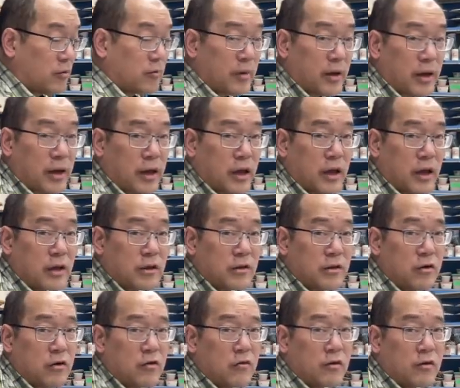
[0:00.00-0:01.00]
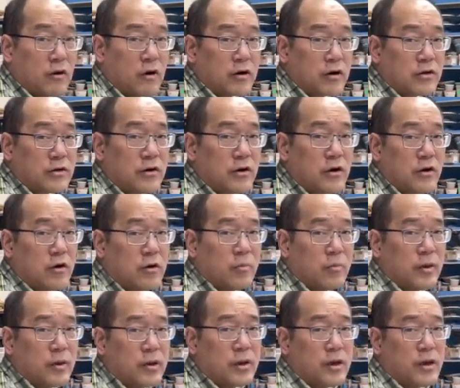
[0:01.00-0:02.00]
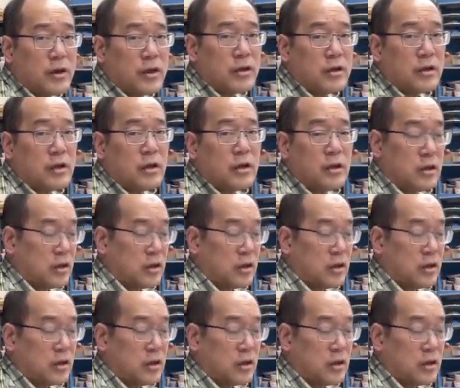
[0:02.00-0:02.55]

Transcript: my hand over to open.